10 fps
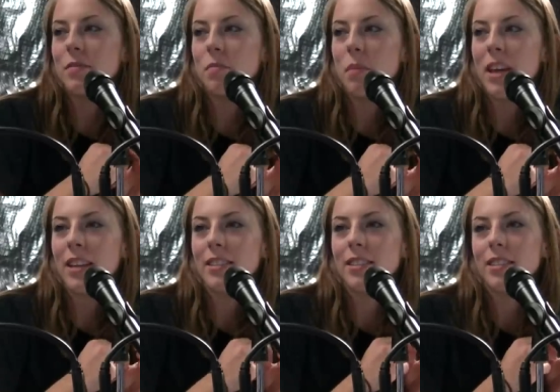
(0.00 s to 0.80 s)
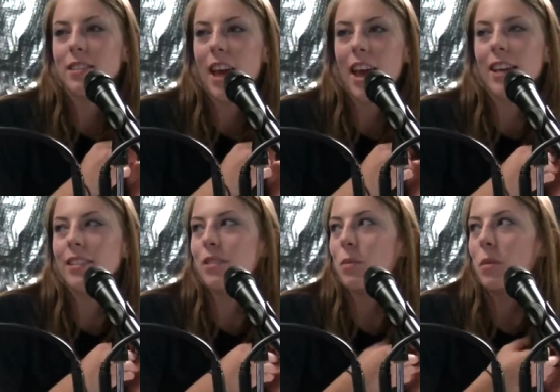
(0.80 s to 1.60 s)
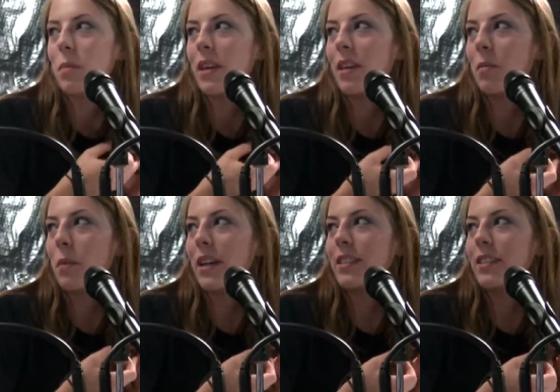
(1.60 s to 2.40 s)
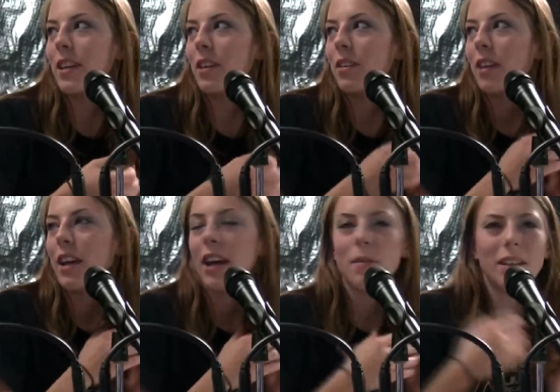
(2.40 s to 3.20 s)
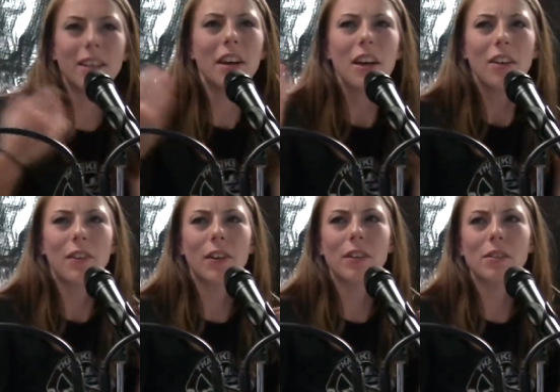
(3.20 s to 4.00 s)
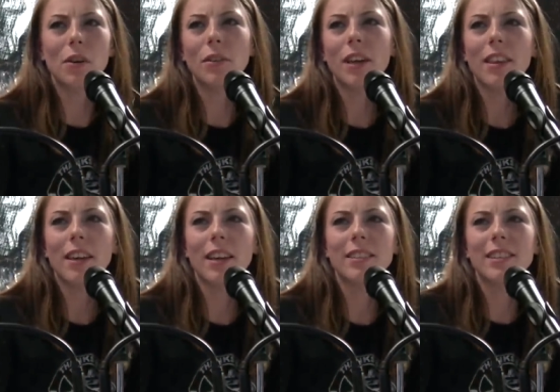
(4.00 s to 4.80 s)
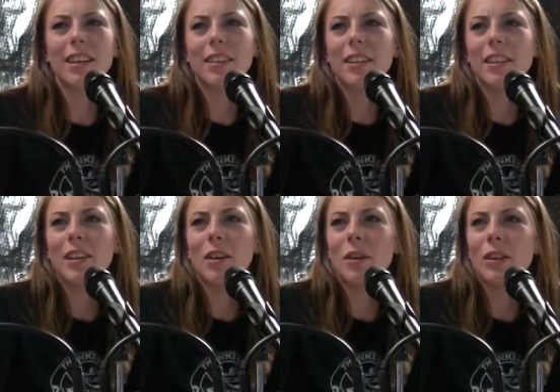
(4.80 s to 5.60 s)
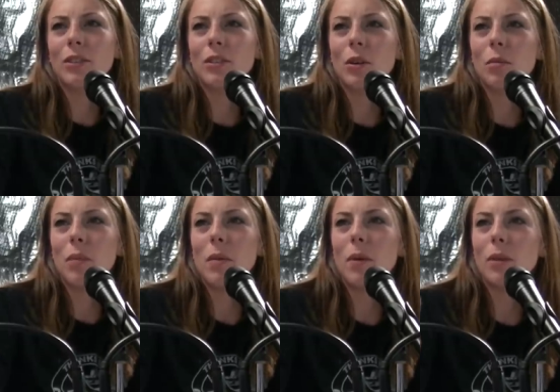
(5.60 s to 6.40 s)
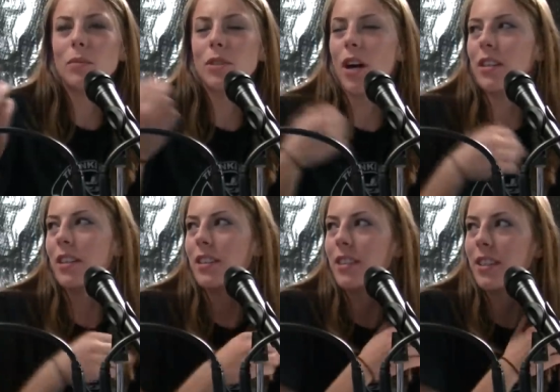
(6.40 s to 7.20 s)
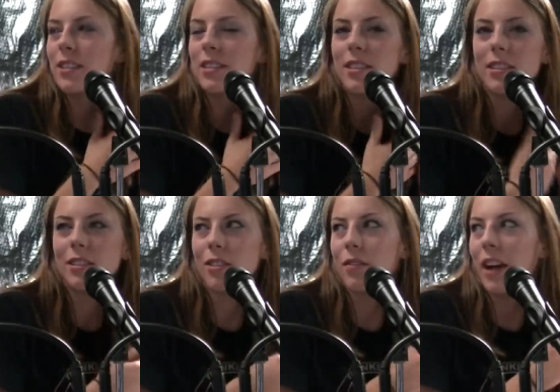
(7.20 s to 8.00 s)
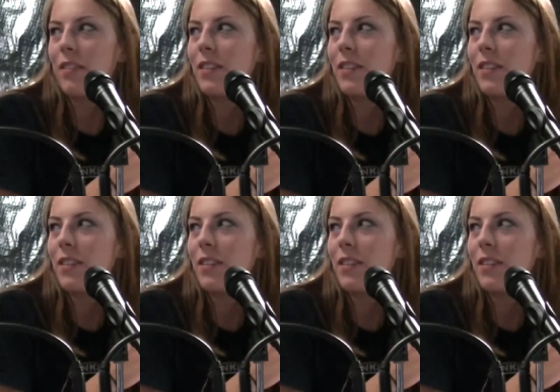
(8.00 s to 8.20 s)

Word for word: being tased would be a big deal. Like, I mean, for an adult, I think it's like you know, killed adult people. I'm shocked that this kid st- survived